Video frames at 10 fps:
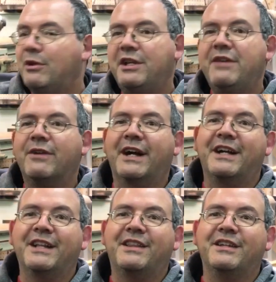believe I
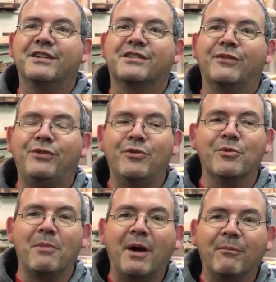got this, if you
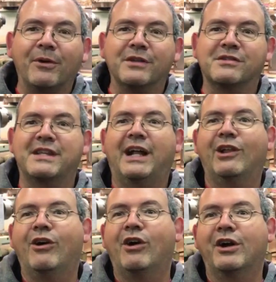remember, this is how
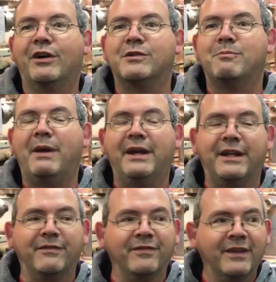long ago it's
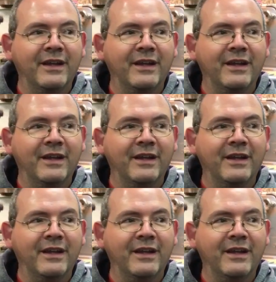been.